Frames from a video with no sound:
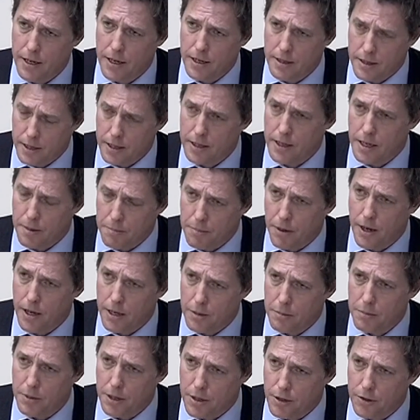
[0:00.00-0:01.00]
I think they're
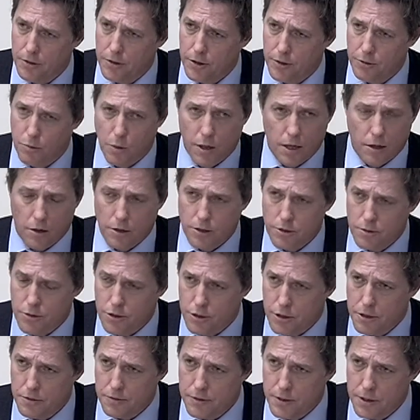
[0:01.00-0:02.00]
buying it because he's won lots of
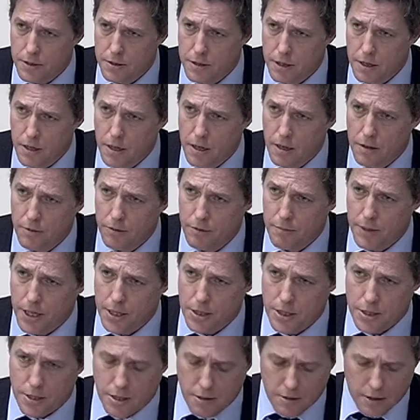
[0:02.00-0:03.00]
trophies for
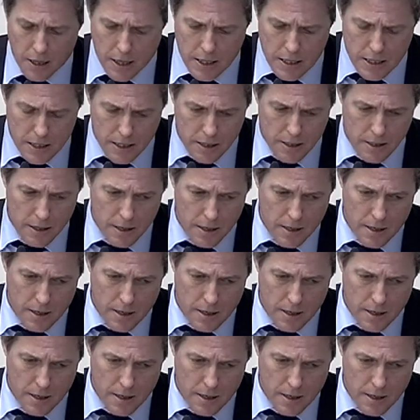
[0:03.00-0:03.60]
Manchester United.